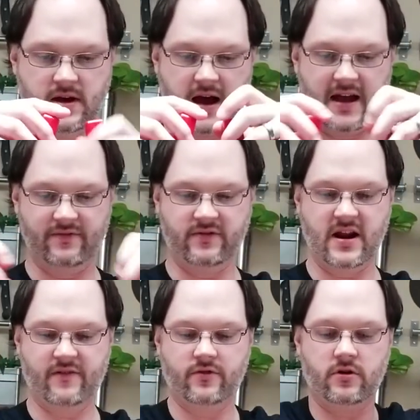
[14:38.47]
I have
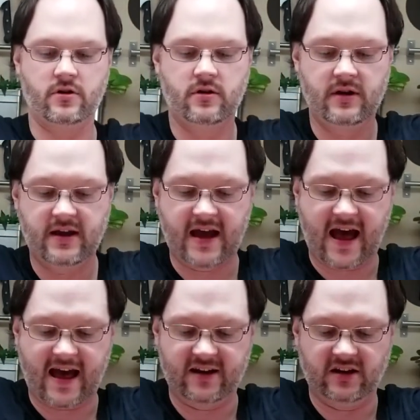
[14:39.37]
never
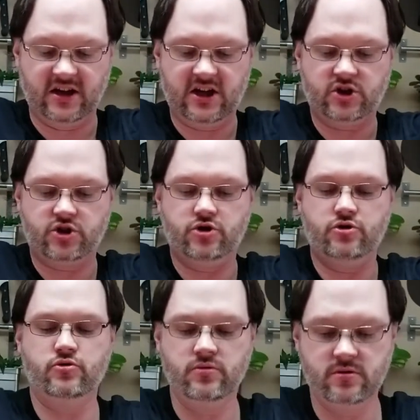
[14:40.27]
had an issue